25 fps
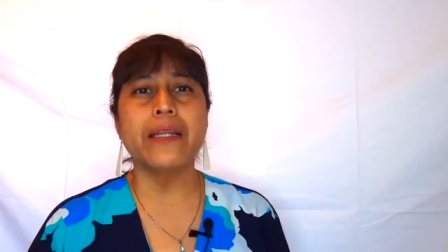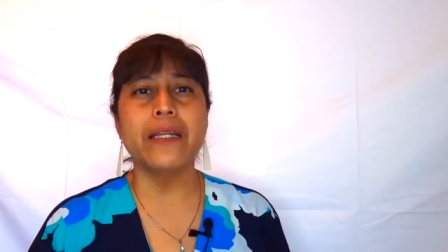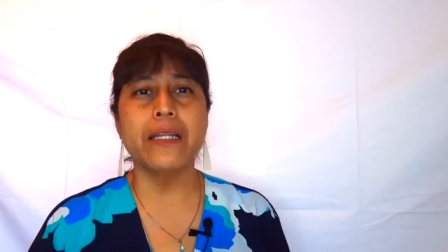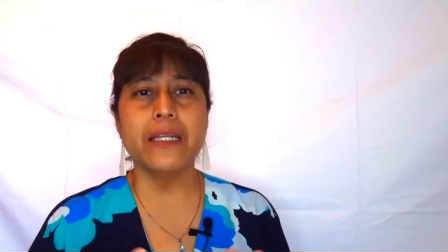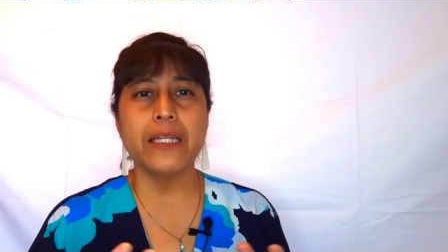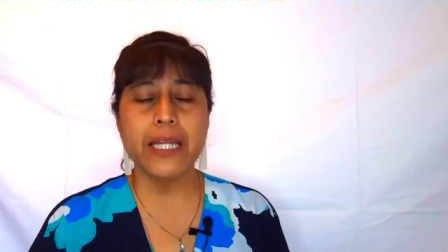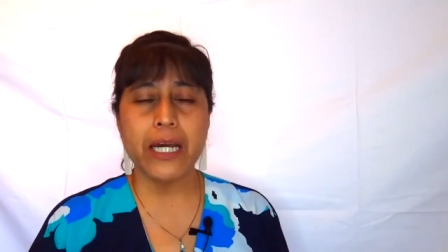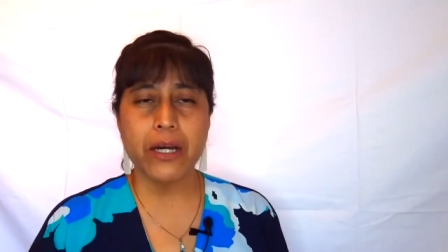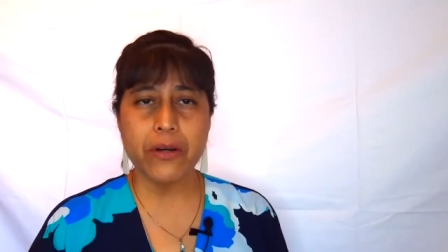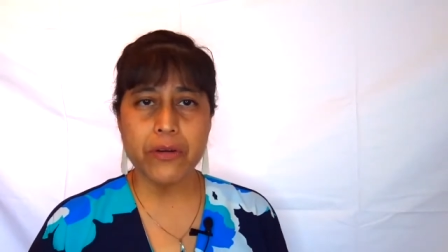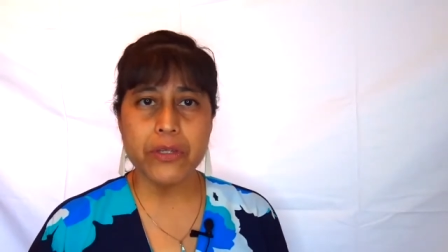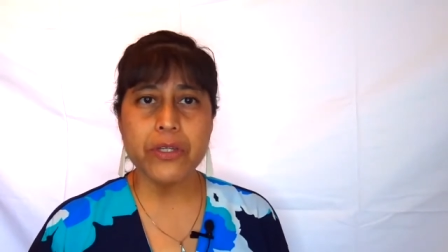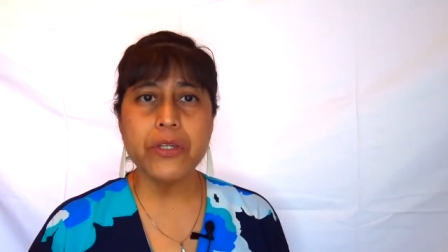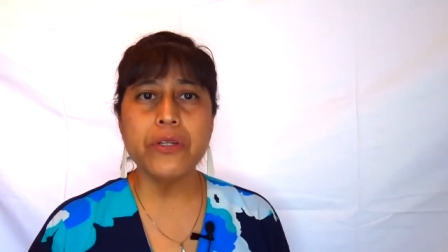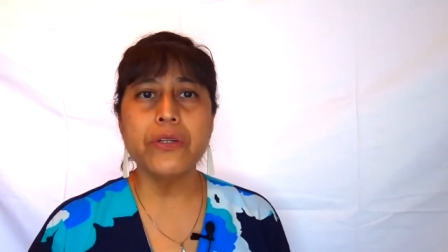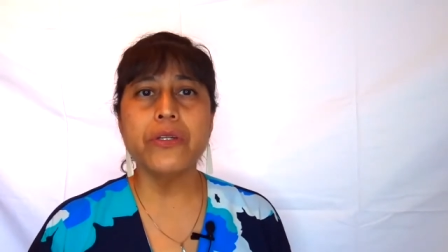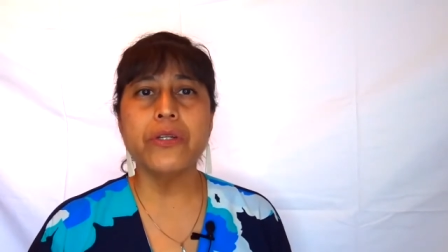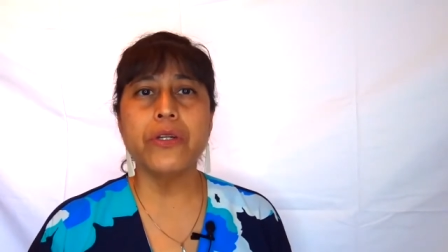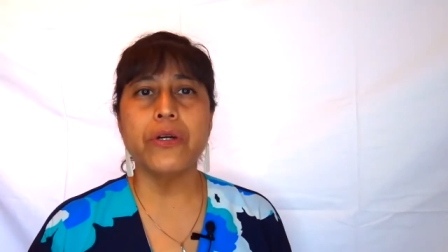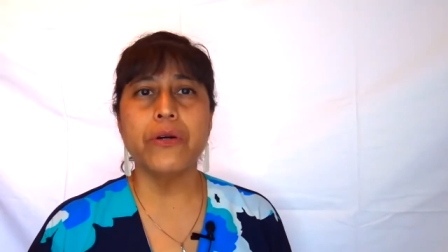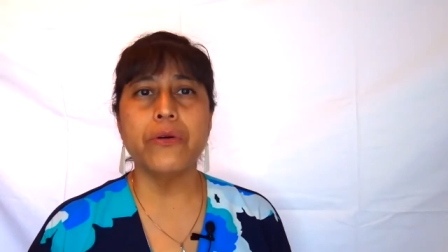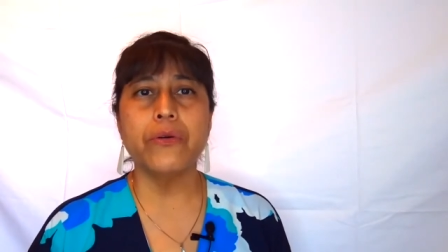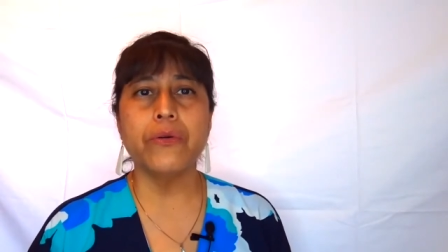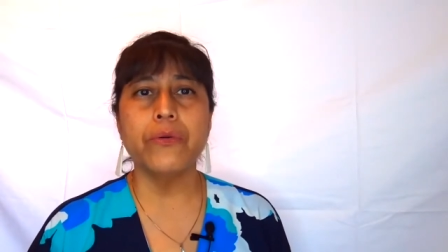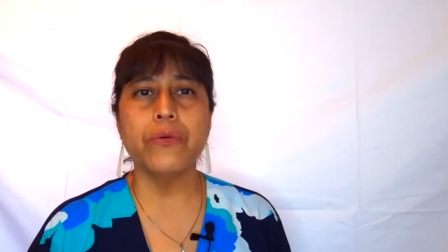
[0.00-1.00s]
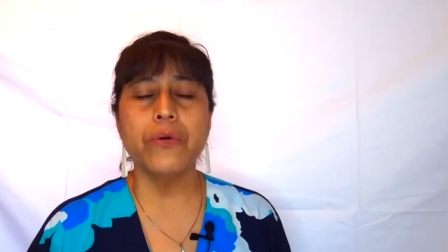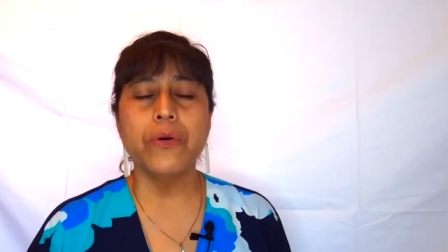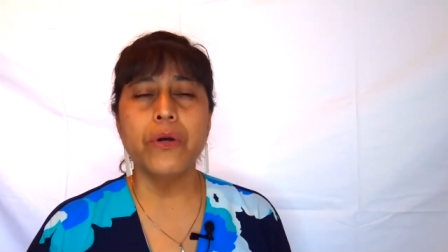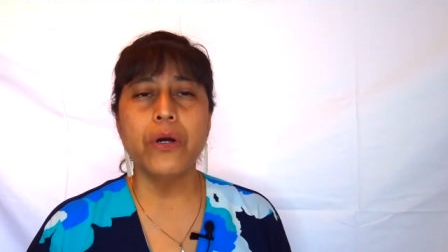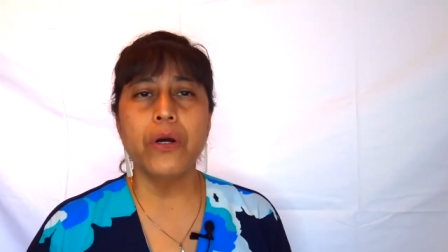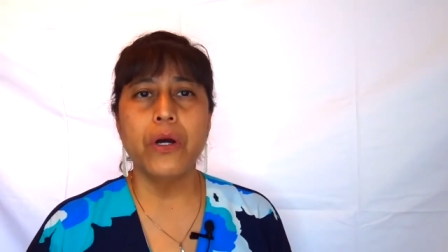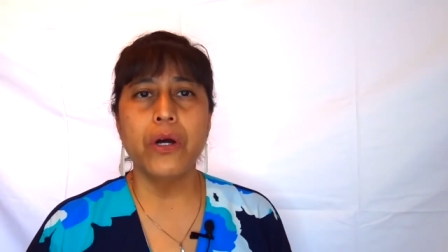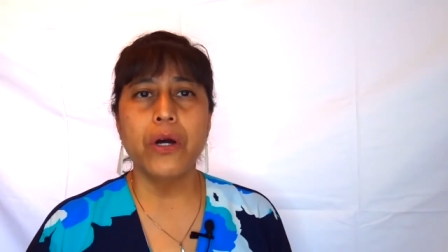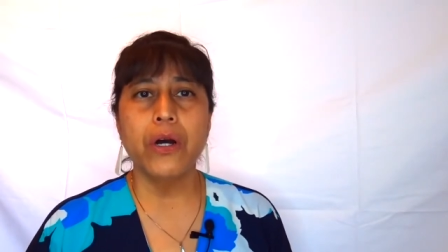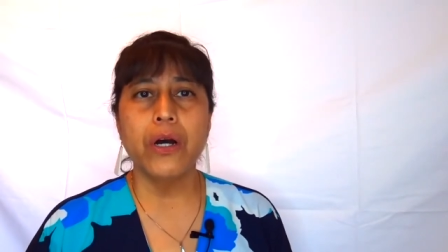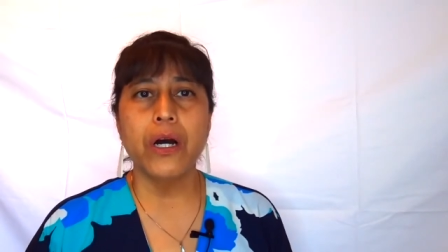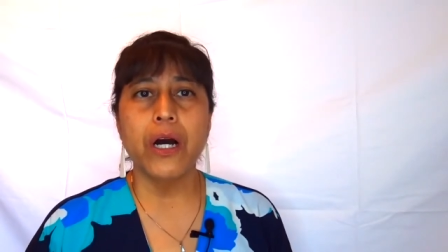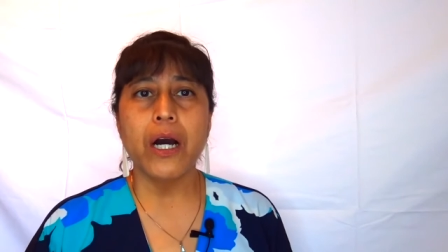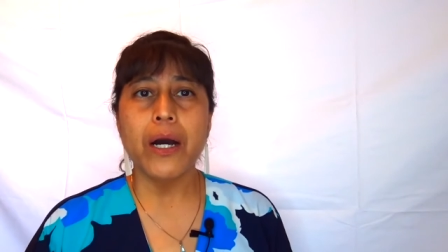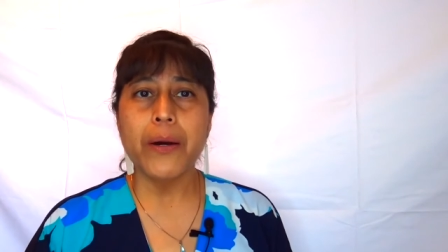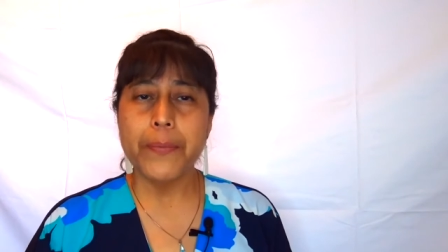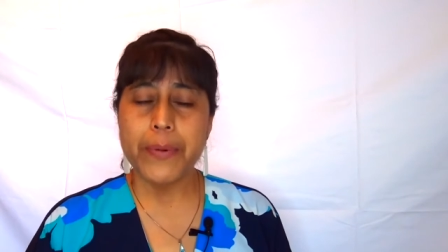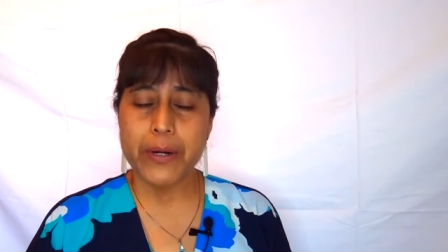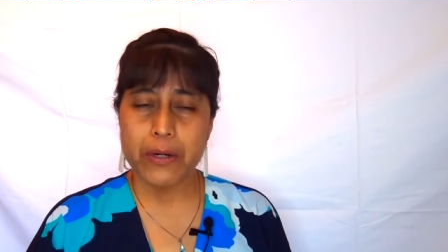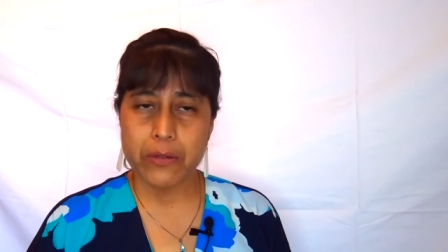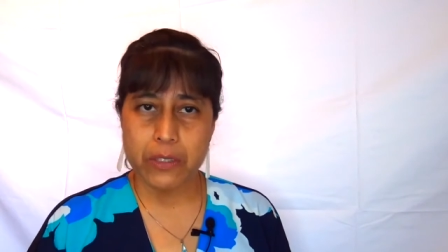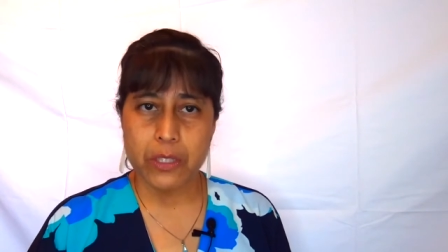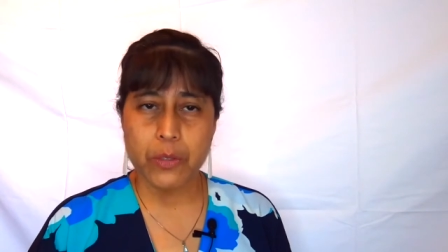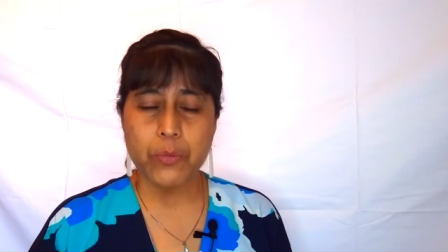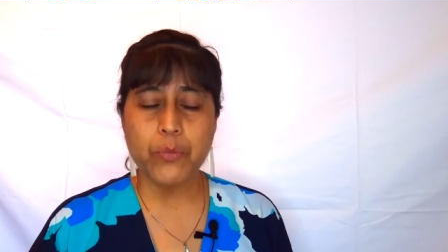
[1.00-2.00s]
Now you know
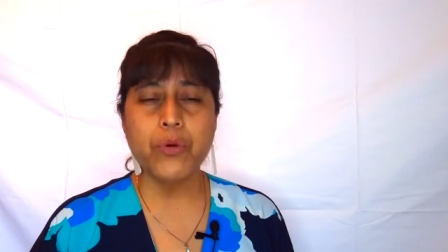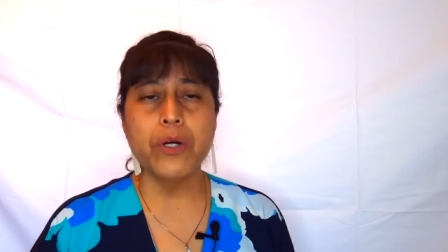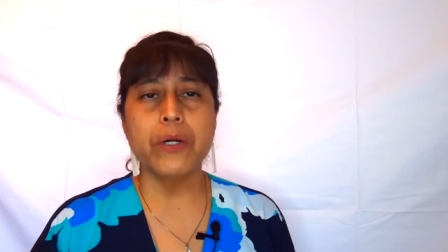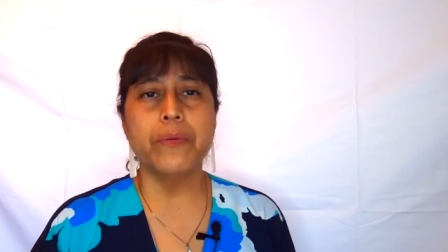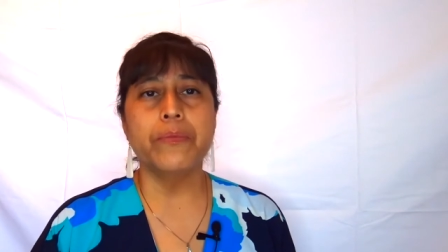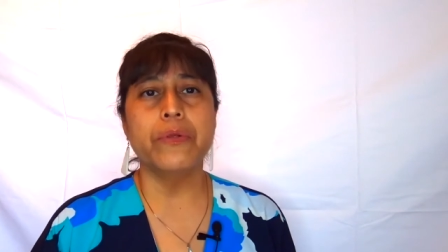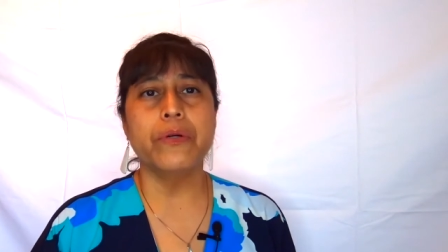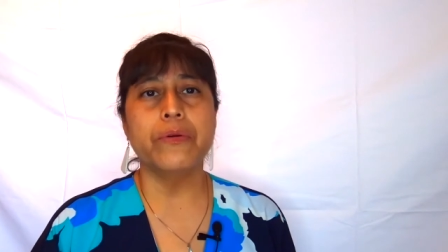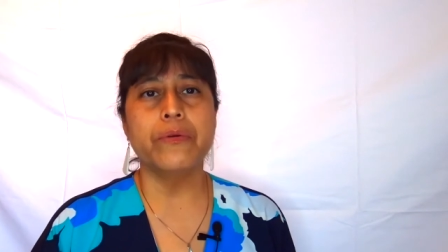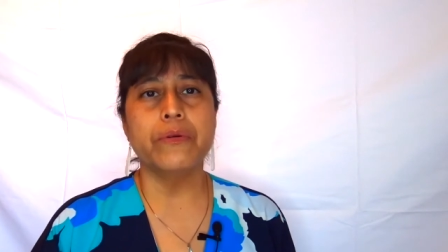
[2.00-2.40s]
about the Pueblo